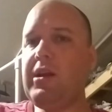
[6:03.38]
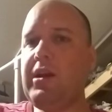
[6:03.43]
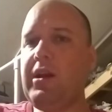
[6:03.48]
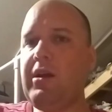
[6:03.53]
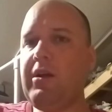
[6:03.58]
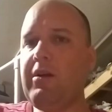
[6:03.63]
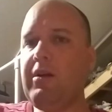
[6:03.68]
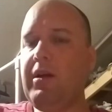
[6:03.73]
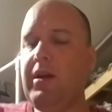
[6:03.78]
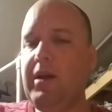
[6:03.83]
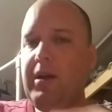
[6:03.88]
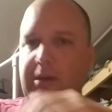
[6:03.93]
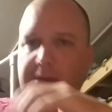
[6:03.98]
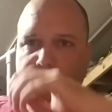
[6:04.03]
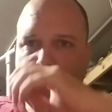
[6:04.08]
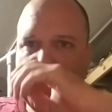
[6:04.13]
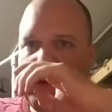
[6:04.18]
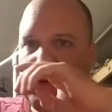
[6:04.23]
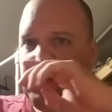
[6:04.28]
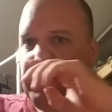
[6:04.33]
in here.
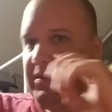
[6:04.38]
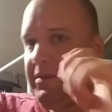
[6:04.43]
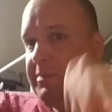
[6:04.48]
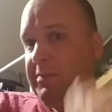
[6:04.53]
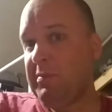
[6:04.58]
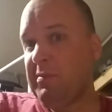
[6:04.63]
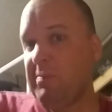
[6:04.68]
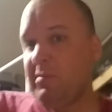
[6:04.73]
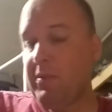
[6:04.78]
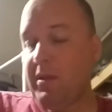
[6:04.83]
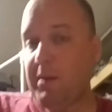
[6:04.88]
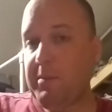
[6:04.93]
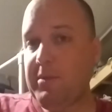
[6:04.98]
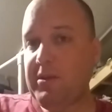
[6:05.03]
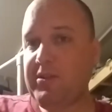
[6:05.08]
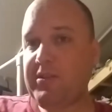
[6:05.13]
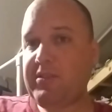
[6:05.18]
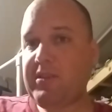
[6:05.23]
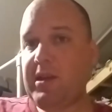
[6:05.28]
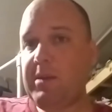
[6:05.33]
So I'm going
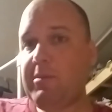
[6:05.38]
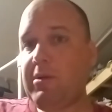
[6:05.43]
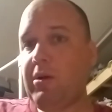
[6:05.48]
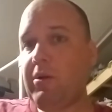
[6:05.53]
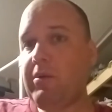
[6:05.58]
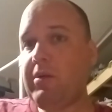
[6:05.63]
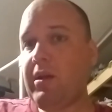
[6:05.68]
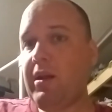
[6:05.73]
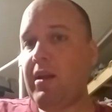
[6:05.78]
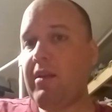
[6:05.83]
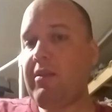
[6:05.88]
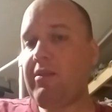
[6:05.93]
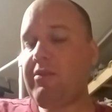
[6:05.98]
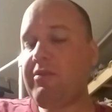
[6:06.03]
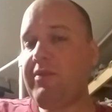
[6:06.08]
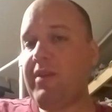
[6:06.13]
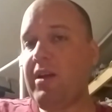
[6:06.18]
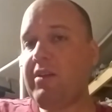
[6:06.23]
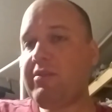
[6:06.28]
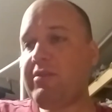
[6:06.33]
to just keep going at it as
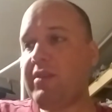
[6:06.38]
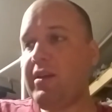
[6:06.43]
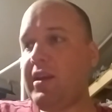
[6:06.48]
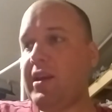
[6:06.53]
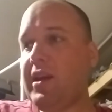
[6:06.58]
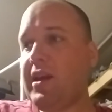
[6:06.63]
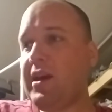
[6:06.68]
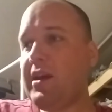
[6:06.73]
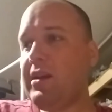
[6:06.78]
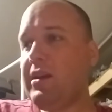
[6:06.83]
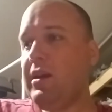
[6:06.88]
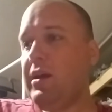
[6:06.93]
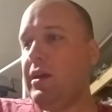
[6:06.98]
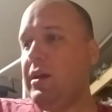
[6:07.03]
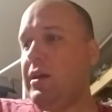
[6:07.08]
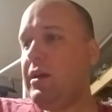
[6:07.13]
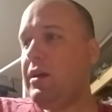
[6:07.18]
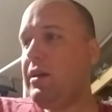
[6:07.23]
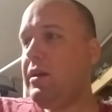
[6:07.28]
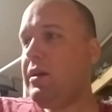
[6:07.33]
fast as I can.
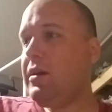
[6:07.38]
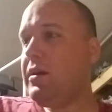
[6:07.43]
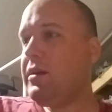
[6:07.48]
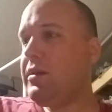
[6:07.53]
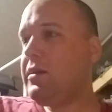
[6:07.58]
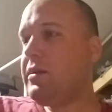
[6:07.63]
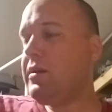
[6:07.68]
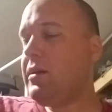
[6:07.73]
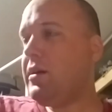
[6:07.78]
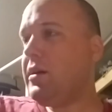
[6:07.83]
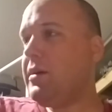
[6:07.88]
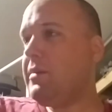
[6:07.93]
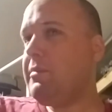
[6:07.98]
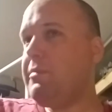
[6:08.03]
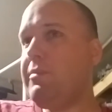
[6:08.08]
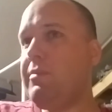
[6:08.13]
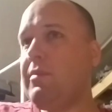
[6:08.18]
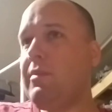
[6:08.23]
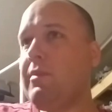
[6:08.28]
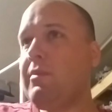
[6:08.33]
And
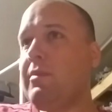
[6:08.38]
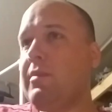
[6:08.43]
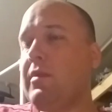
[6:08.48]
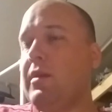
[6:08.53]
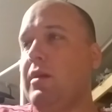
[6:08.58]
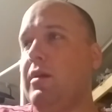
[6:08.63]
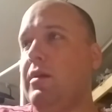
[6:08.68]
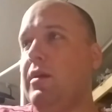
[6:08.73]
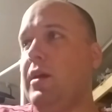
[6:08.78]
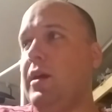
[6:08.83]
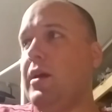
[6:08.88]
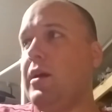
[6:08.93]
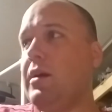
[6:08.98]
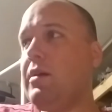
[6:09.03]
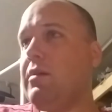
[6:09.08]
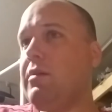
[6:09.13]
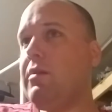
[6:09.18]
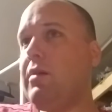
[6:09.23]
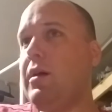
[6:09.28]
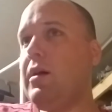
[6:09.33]

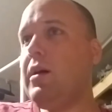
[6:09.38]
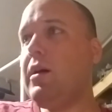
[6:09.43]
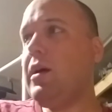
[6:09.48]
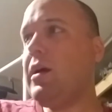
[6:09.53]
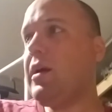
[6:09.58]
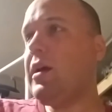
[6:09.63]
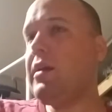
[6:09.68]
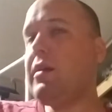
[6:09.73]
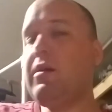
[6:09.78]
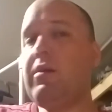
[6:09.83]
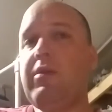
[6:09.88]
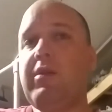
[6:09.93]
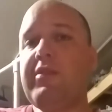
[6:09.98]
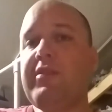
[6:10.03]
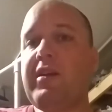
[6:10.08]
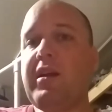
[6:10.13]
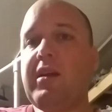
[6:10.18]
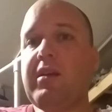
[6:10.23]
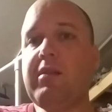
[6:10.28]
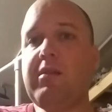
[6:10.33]
yeah, of course, I